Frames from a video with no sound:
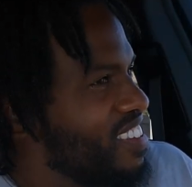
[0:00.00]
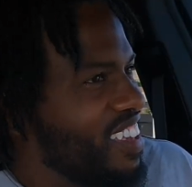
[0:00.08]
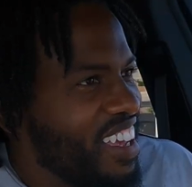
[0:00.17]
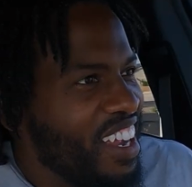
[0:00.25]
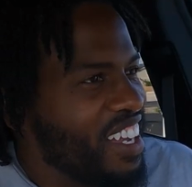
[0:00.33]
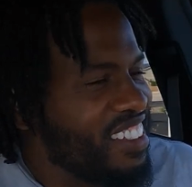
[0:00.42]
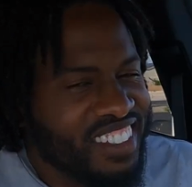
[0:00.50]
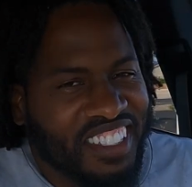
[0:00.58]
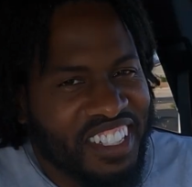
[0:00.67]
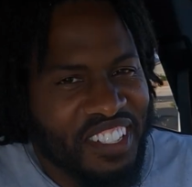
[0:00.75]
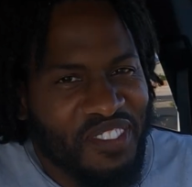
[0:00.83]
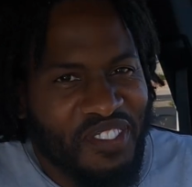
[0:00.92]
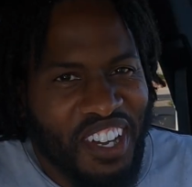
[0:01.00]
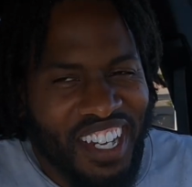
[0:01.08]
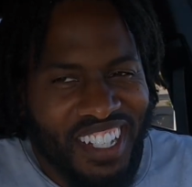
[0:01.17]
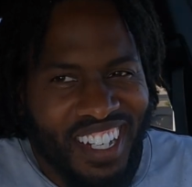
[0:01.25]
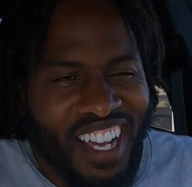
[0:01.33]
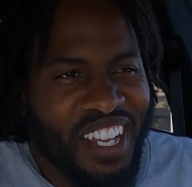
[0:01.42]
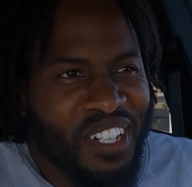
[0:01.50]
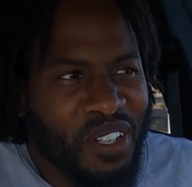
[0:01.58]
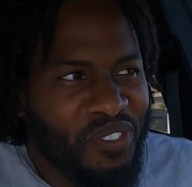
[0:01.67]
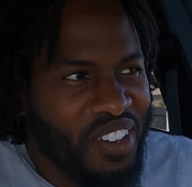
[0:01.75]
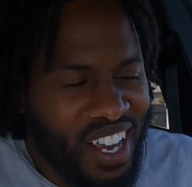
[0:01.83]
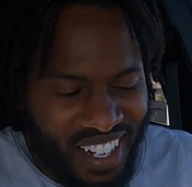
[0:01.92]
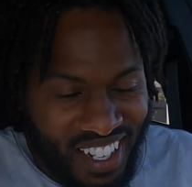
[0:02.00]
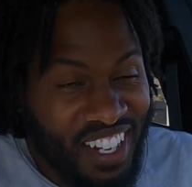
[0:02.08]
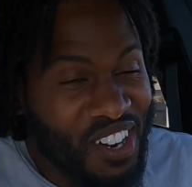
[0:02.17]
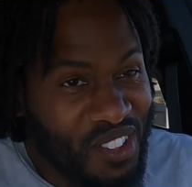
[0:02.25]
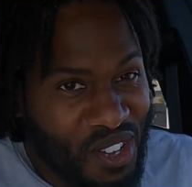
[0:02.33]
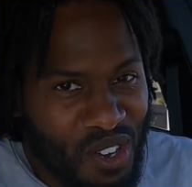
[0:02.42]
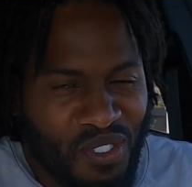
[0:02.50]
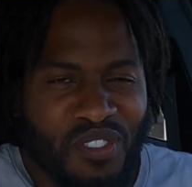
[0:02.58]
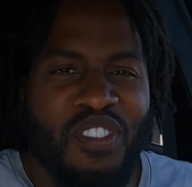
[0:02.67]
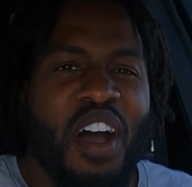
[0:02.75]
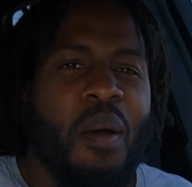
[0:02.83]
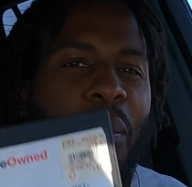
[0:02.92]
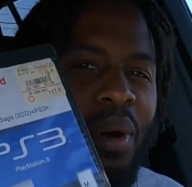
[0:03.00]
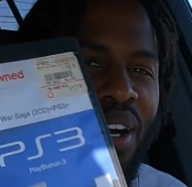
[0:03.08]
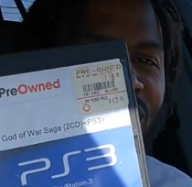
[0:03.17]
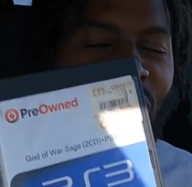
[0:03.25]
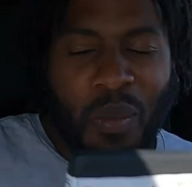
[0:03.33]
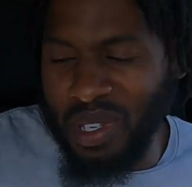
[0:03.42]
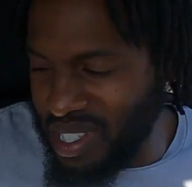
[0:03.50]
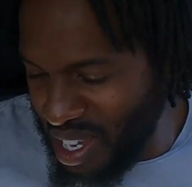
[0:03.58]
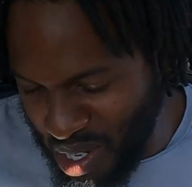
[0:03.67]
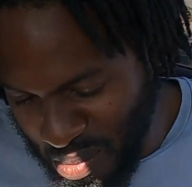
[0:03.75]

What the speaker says: and I just couldn't find it. I ended up finding it here though for 5 bucks, so I'm excited